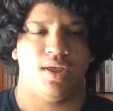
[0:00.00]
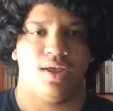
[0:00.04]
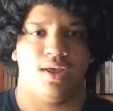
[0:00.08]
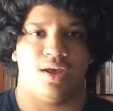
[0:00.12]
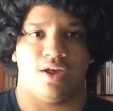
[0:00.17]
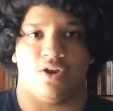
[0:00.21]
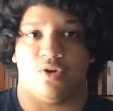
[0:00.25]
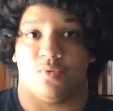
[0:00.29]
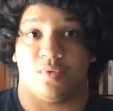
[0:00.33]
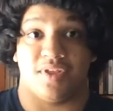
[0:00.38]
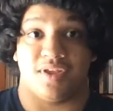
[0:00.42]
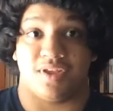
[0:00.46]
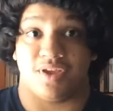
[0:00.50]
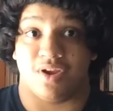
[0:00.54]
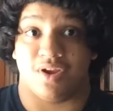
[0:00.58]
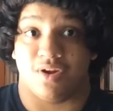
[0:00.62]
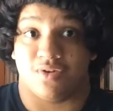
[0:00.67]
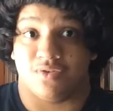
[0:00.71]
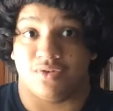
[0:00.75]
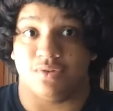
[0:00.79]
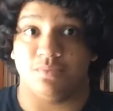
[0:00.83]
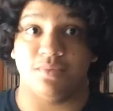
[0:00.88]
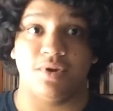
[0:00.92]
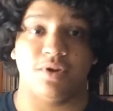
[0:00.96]
I don't really care
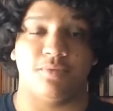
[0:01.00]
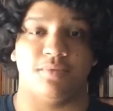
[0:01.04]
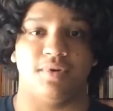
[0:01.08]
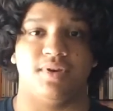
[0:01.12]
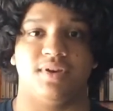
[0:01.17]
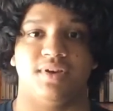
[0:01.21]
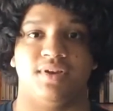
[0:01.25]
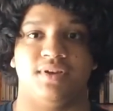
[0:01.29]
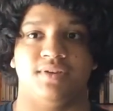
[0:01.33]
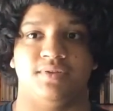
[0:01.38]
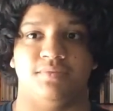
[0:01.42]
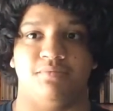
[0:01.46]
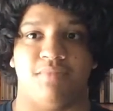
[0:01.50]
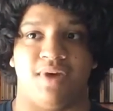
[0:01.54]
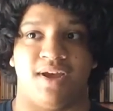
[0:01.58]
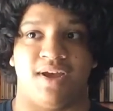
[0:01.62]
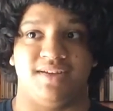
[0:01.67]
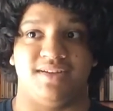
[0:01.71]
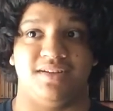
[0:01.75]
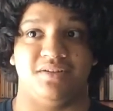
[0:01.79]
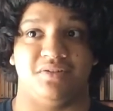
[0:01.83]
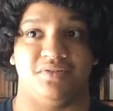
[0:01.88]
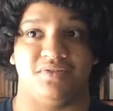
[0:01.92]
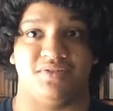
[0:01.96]
too much, because my
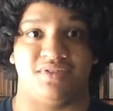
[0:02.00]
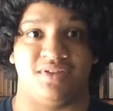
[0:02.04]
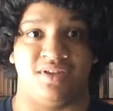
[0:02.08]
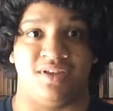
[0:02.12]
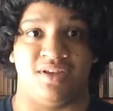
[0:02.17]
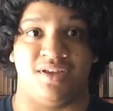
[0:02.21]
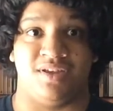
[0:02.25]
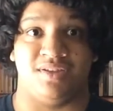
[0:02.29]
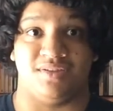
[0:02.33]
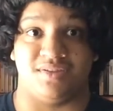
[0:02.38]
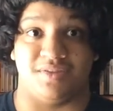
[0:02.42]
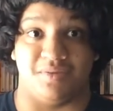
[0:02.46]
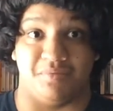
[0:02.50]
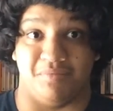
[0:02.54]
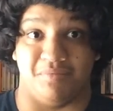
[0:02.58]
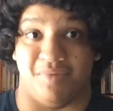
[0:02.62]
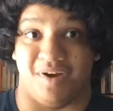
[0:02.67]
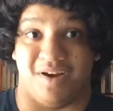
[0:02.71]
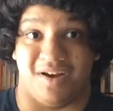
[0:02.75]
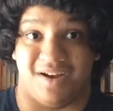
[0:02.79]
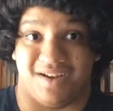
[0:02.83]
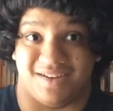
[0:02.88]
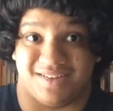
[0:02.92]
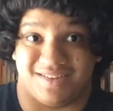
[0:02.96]
DLC is the
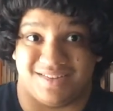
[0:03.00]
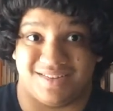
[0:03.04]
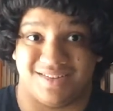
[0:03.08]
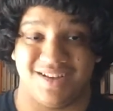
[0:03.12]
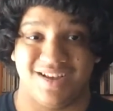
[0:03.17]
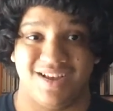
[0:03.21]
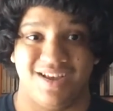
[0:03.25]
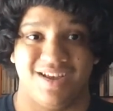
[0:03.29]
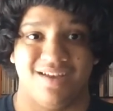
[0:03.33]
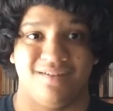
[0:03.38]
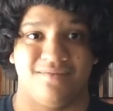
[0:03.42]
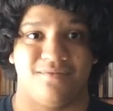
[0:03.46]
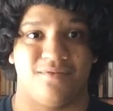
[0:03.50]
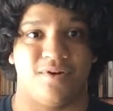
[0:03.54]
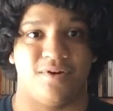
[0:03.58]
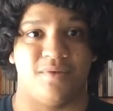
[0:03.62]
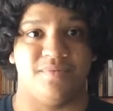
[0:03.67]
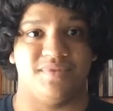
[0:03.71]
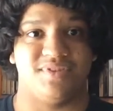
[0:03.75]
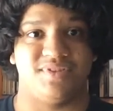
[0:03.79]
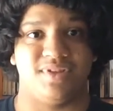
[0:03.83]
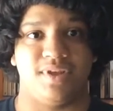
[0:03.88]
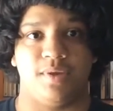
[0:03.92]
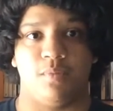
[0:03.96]
bots
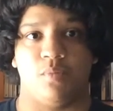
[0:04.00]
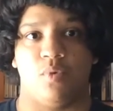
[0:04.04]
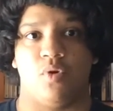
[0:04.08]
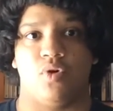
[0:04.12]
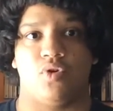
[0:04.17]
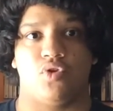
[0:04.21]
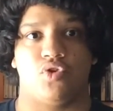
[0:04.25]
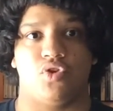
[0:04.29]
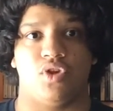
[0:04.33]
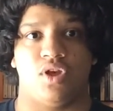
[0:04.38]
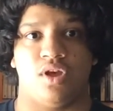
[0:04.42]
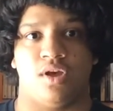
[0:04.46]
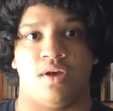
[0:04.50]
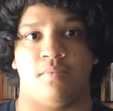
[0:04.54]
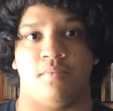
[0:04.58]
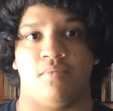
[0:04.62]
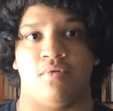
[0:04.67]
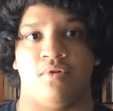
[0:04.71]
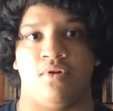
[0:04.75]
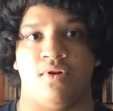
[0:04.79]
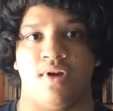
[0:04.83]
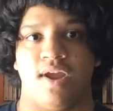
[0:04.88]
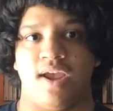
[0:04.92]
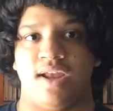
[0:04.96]
from Steam Workshop
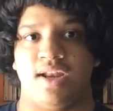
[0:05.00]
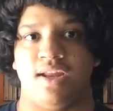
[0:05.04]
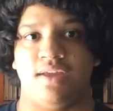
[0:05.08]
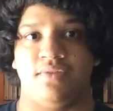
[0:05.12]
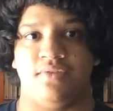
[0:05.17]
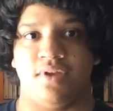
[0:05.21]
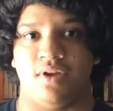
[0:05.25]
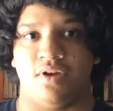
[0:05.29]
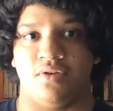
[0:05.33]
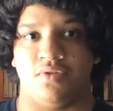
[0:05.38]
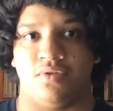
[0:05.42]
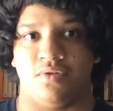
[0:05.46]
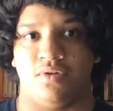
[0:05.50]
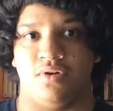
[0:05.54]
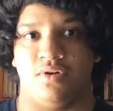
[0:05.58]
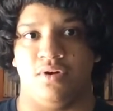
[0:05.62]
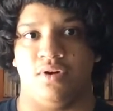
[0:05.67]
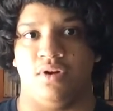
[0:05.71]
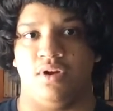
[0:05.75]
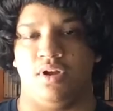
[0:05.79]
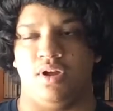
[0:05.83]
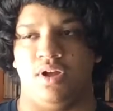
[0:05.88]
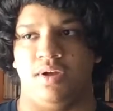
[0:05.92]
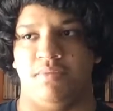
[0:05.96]
or any of the
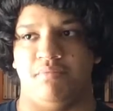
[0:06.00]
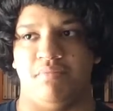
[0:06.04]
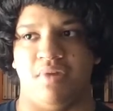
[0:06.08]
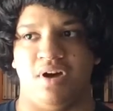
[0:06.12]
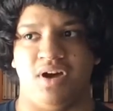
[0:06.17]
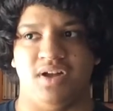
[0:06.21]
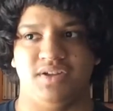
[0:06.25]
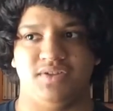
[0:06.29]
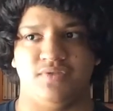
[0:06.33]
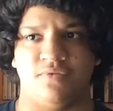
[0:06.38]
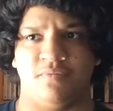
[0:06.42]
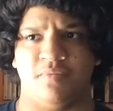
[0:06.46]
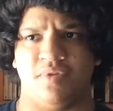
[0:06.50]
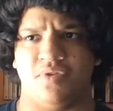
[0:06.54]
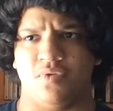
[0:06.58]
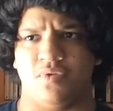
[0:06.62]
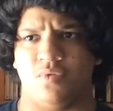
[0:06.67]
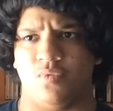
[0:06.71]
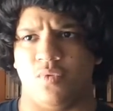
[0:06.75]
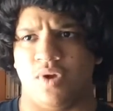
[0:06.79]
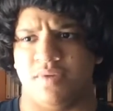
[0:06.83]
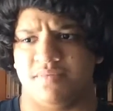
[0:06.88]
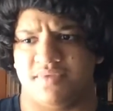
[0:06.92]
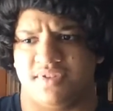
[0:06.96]
other bots from other
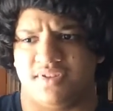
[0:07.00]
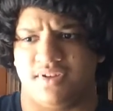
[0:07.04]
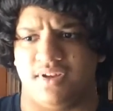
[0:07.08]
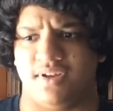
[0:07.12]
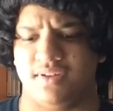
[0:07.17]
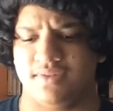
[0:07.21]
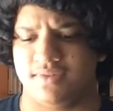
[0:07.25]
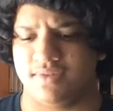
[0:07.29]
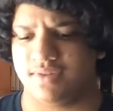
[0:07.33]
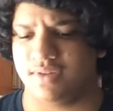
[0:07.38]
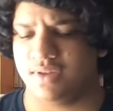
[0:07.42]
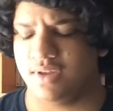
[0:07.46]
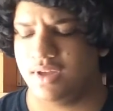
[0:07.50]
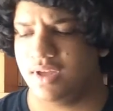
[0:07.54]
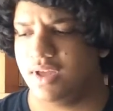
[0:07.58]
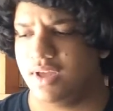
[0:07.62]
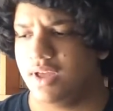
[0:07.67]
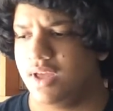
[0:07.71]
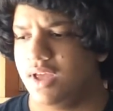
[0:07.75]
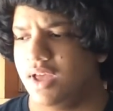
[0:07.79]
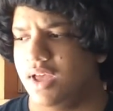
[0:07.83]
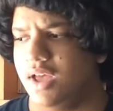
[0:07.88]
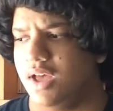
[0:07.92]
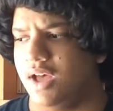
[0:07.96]
websites.
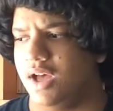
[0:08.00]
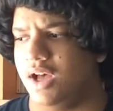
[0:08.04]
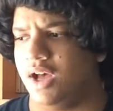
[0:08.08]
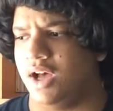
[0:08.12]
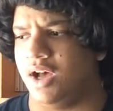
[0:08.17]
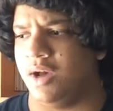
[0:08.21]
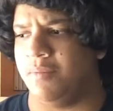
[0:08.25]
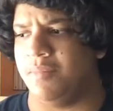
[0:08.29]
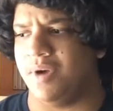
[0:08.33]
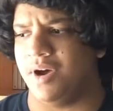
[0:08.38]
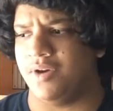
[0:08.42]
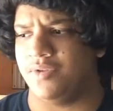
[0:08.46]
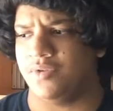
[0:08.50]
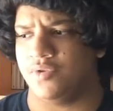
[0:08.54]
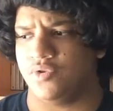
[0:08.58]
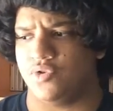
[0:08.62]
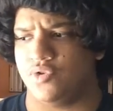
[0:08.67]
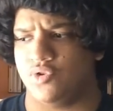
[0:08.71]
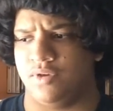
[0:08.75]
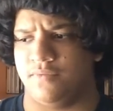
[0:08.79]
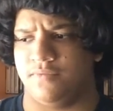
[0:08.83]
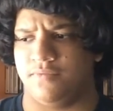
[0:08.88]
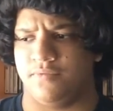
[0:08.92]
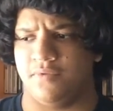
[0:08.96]
Other
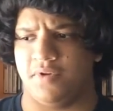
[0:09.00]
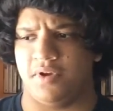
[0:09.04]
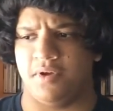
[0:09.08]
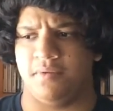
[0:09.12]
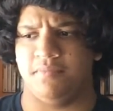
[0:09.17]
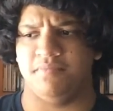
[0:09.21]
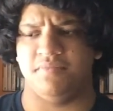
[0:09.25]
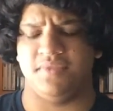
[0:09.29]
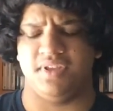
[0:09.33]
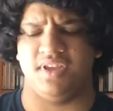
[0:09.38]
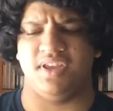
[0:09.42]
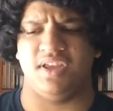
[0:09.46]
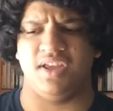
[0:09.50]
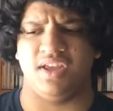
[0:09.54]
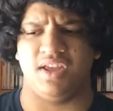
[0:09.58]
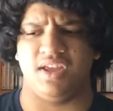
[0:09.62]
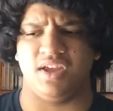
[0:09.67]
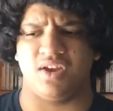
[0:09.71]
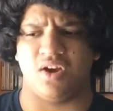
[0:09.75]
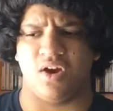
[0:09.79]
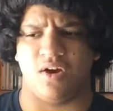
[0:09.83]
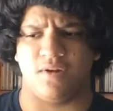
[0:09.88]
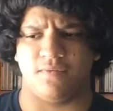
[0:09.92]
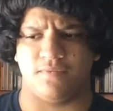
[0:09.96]
shit from the
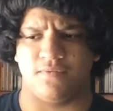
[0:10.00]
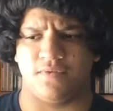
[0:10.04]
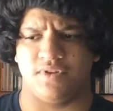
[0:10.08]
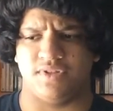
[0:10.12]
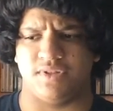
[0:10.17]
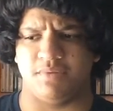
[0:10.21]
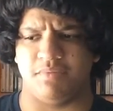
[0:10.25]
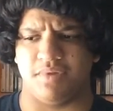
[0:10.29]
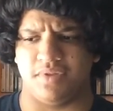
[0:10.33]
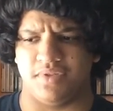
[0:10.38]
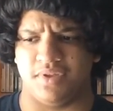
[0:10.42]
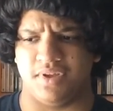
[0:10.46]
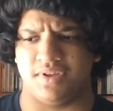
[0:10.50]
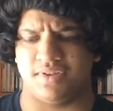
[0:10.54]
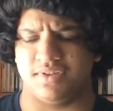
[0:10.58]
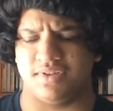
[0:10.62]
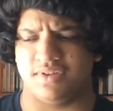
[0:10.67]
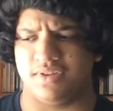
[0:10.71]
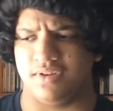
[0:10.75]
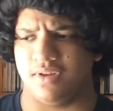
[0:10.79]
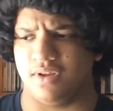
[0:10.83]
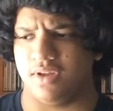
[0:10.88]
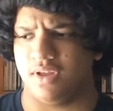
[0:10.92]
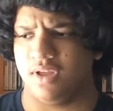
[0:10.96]
conference in
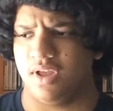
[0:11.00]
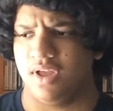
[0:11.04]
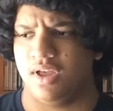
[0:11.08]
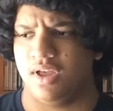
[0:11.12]
Bethesda.